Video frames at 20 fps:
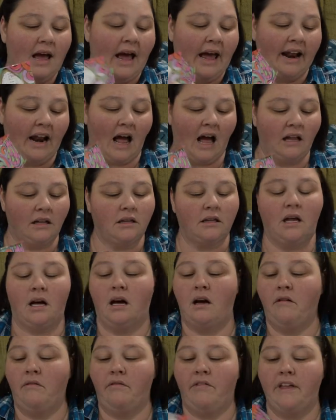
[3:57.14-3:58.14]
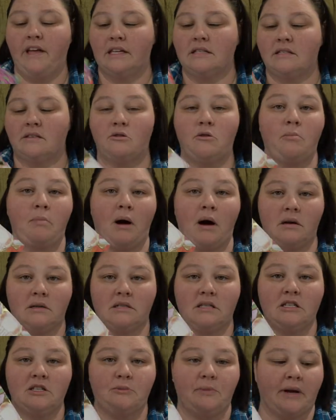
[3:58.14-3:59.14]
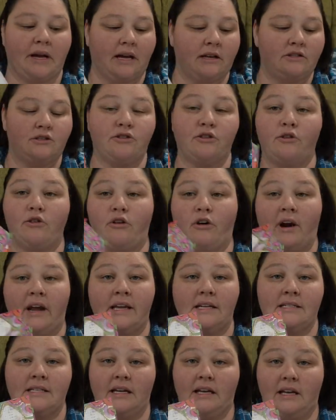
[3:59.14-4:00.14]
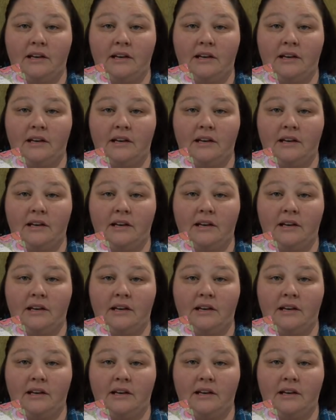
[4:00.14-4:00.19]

And I love these little boxes because they're great to